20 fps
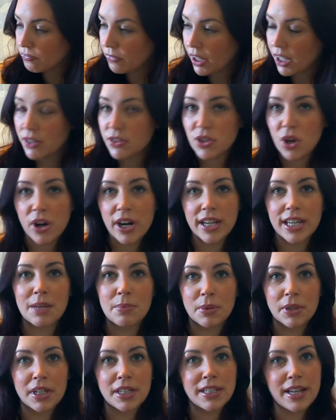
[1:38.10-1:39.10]
Sorry, I keep
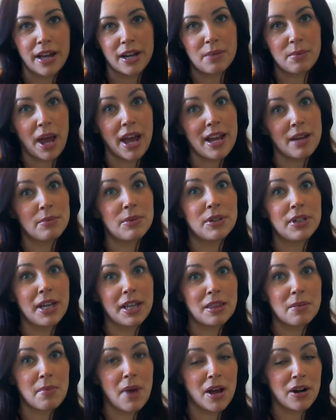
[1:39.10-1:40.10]
looking down. I am looking
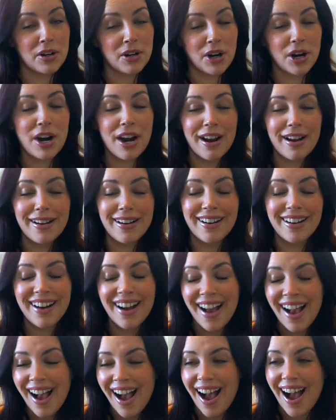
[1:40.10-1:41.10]
at the monitor
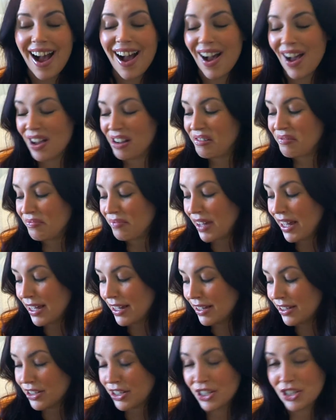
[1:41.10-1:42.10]

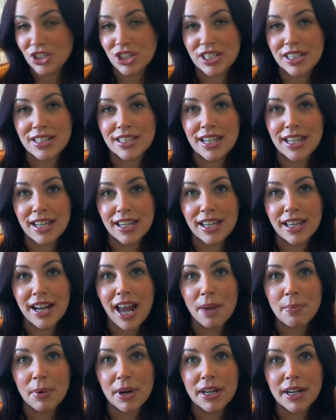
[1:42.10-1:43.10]
because she is taking a
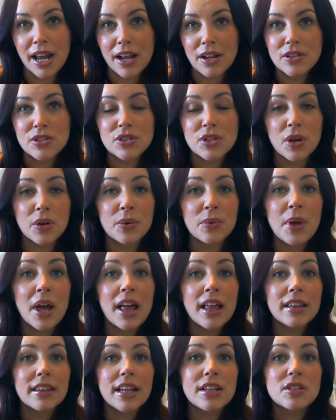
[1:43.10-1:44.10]
nap right now. So
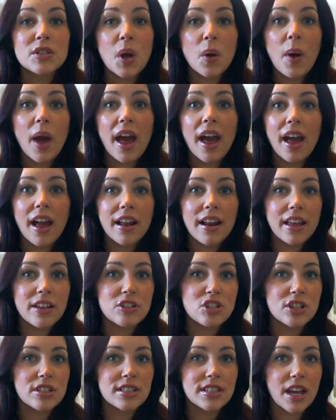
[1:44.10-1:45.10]
let's go ahead and
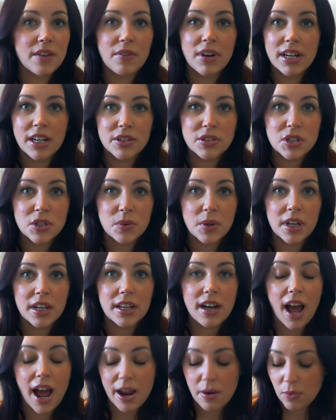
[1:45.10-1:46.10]
just get right into
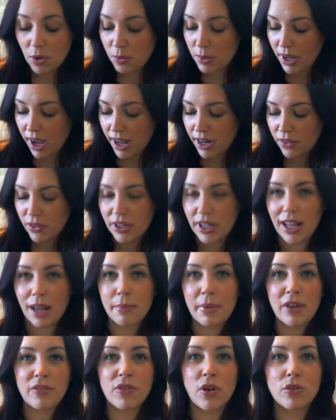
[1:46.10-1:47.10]
it. I will be kind of looking at
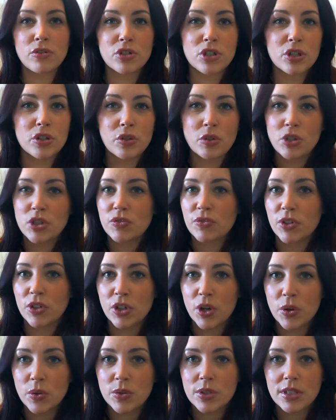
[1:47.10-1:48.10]
my phone too, just for
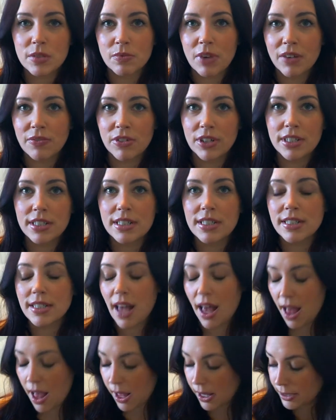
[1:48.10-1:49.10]
notes and reference.
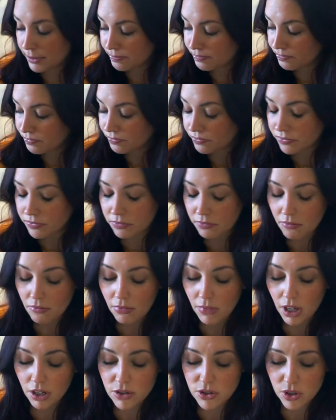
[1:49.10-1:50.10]

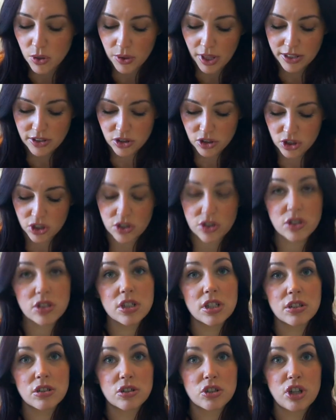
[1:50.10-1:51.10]
So let's
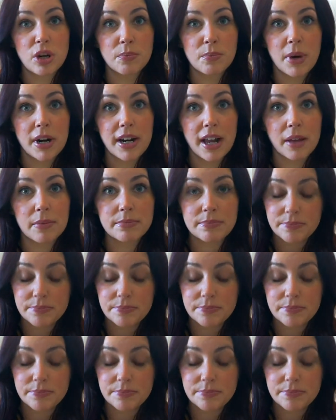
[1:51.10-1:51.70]
just jump right in.